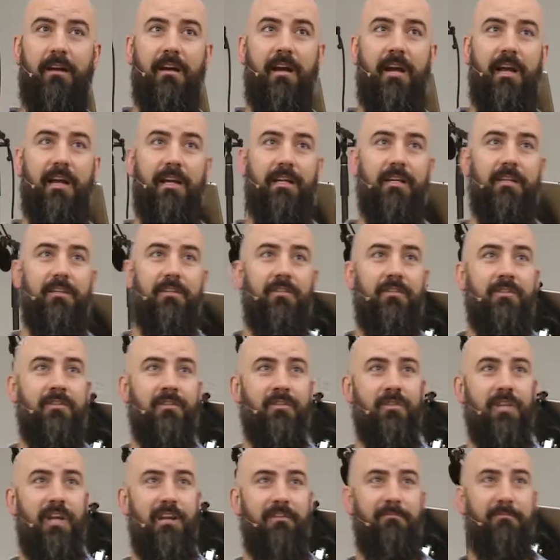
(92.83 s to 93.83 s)
I could
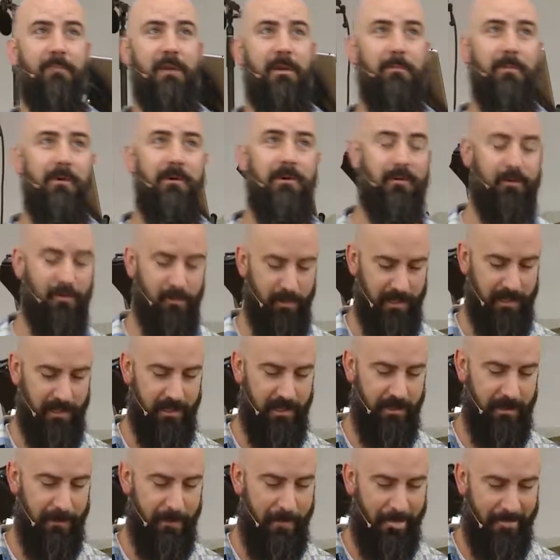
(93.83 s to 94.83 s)
shave my beard
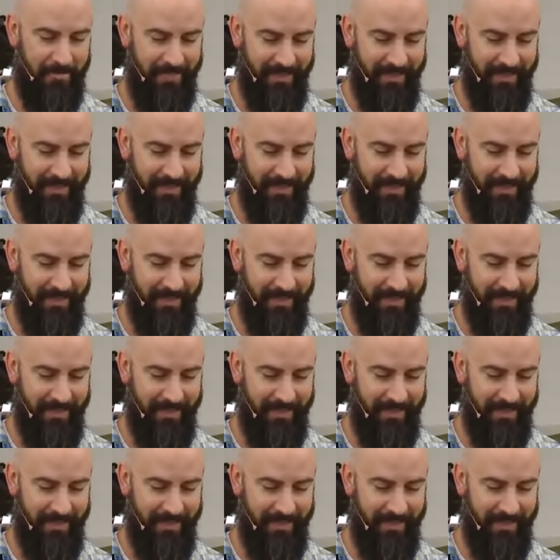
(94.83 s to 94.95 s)
quickly.